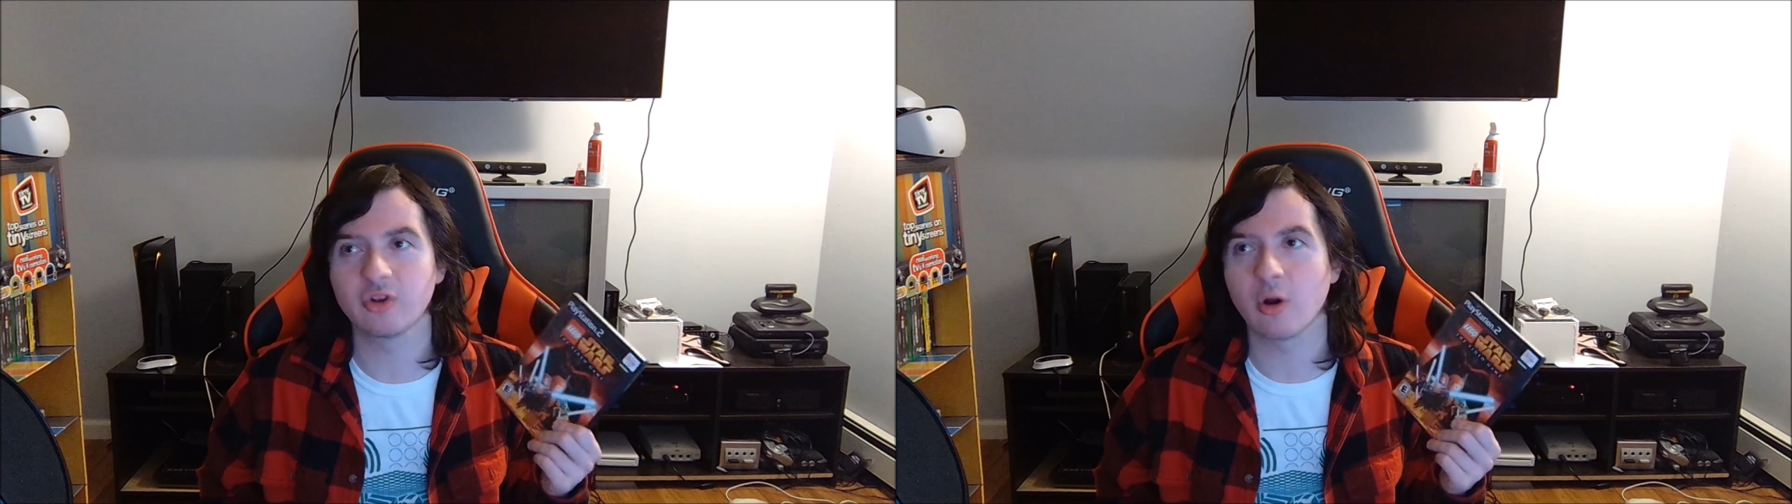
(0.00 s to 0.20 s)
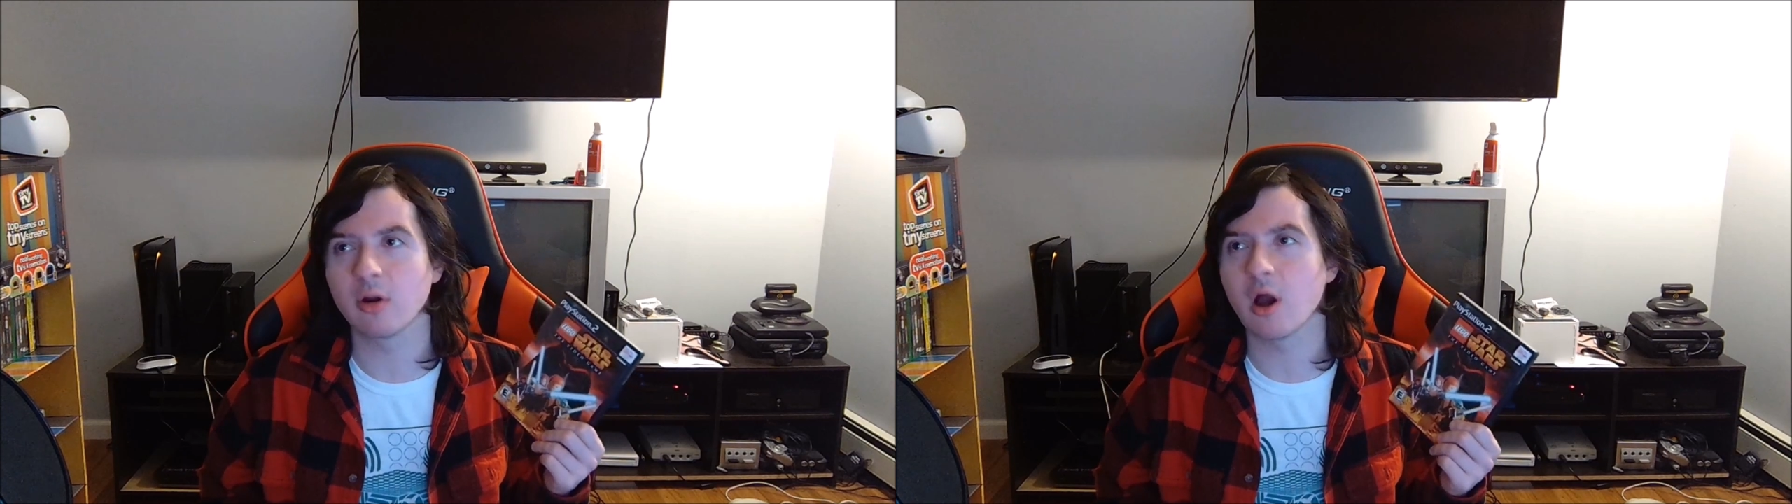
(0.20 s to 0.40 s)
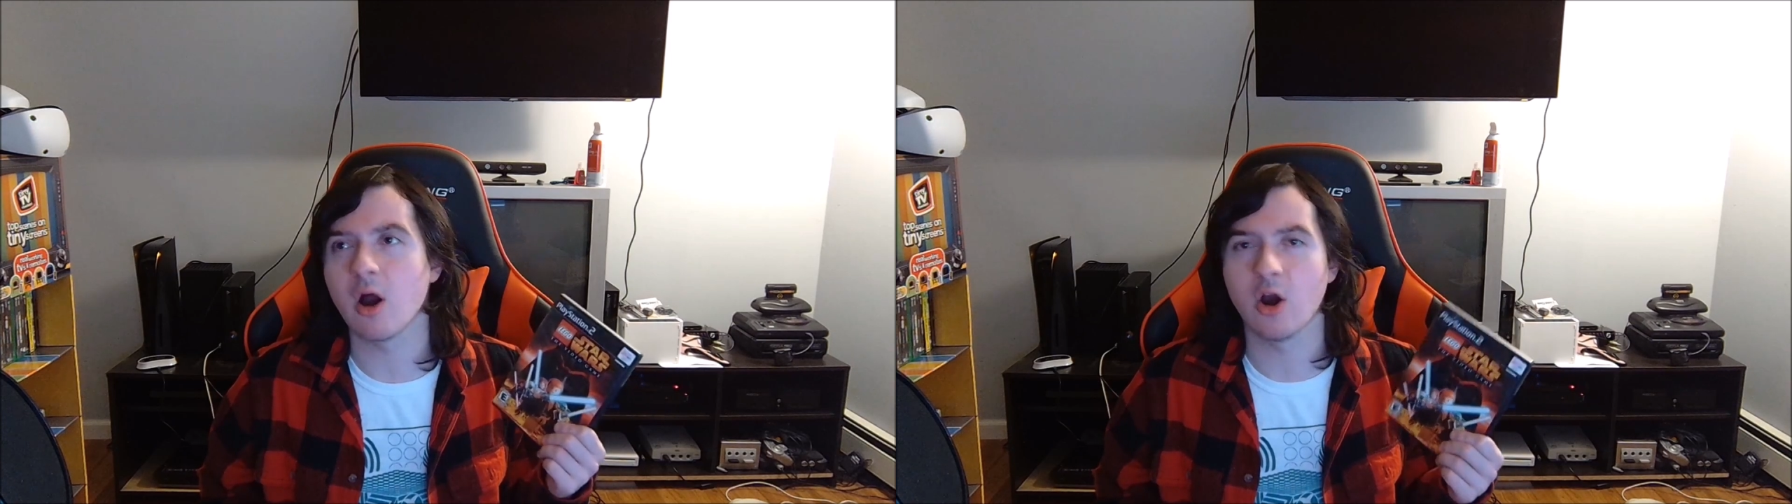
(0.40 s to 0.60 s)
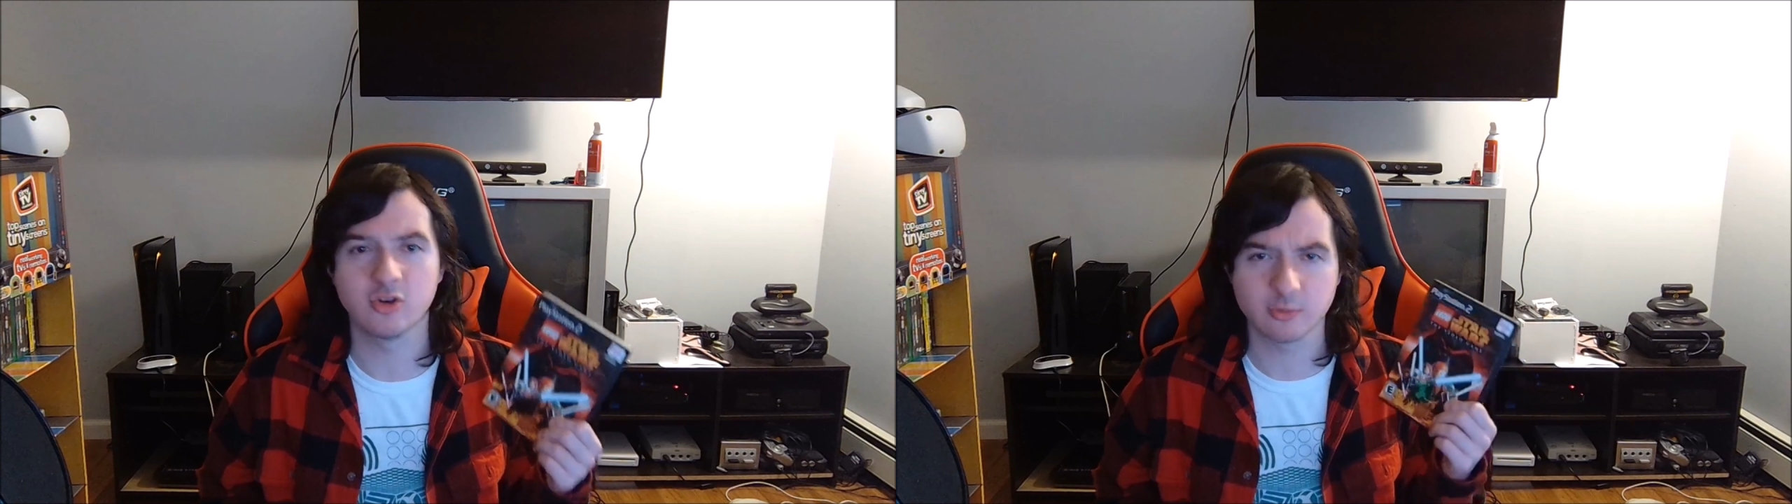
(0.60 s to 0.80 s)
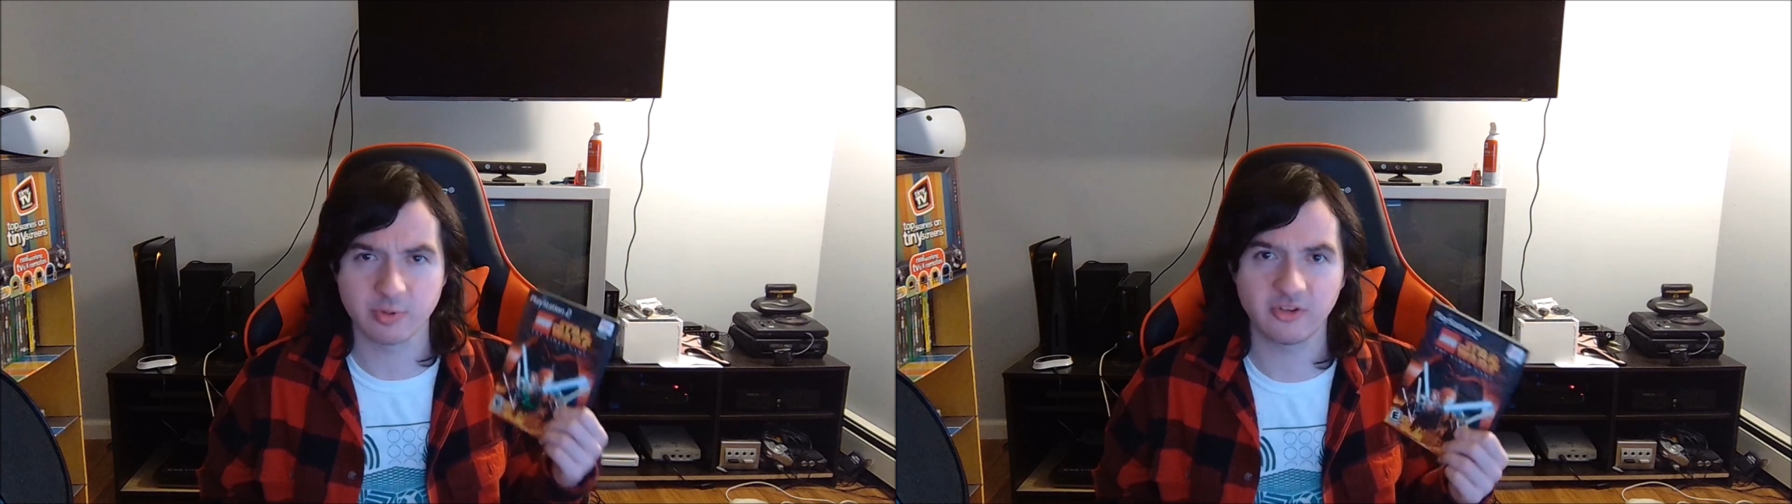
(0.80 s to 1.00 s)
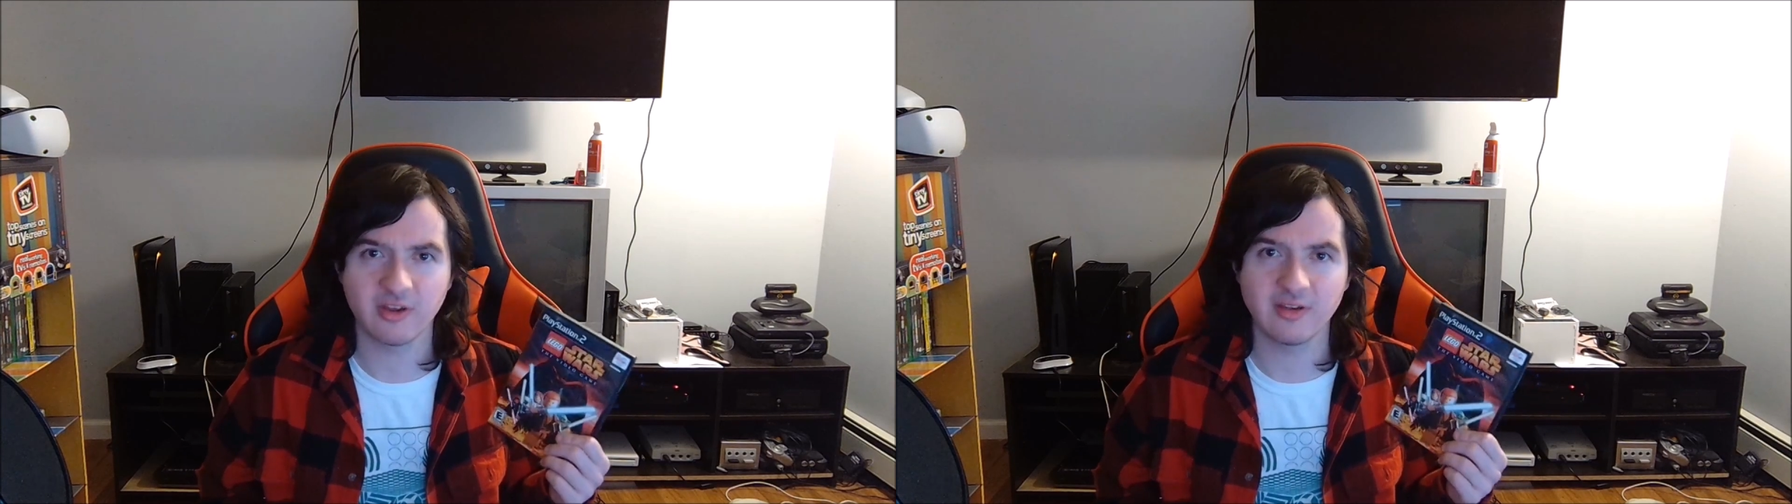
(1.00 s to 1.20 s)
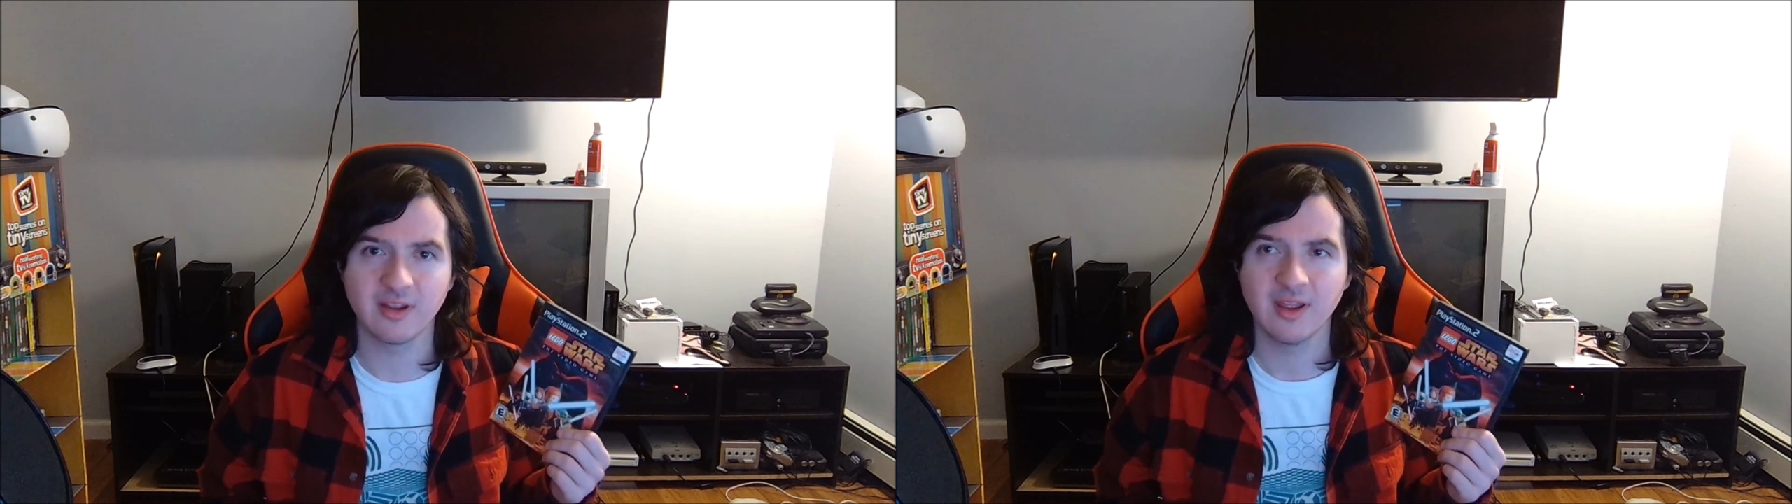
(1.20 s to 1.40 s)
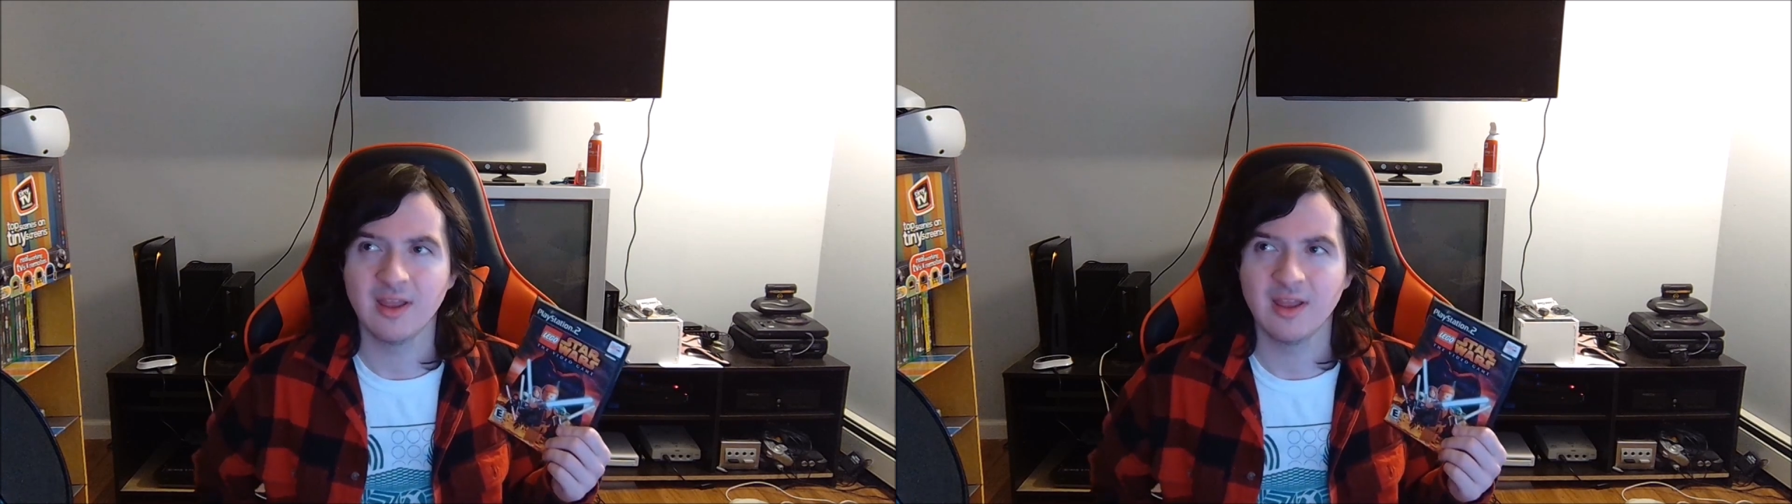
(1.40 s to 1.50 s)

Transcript: aren't 100%,